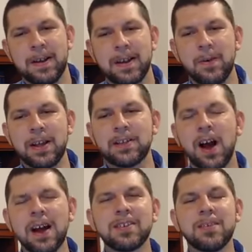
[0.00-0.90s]
Now, when he
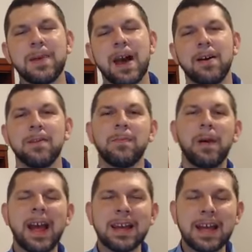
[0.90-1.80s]
talks about
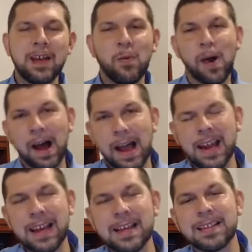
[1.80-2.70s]
bread and
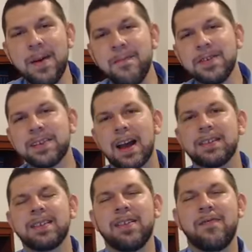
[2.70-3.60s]
wine, he's
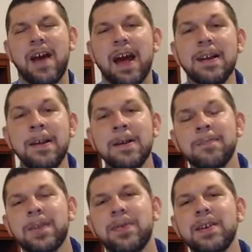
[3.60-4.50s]
emphasizing the fact
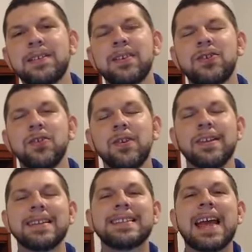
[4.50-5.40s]
that this is
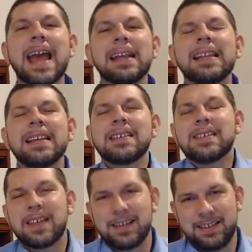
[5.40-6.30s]
your daily
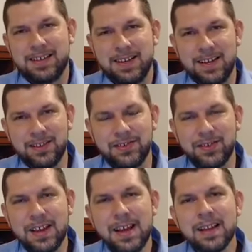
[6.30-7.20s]

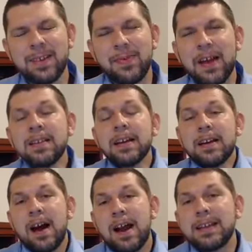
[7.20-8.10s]
sustenance, the things
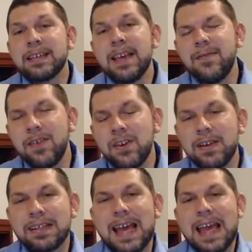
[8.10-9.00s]
that God has given you
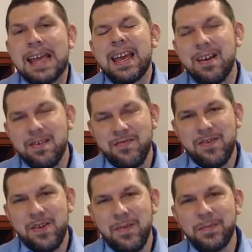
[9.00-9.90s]
to take care of
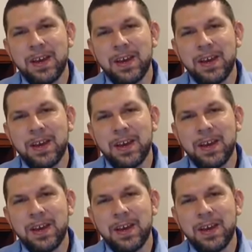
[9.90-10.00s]
you.